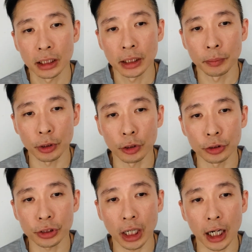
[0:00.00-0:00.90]

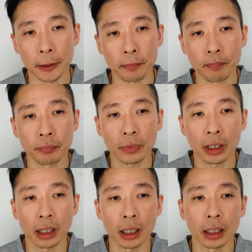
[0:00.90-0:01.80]
because
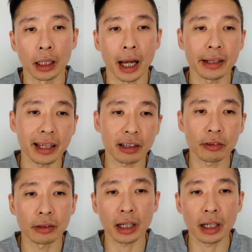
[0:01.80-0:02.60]
at the end of the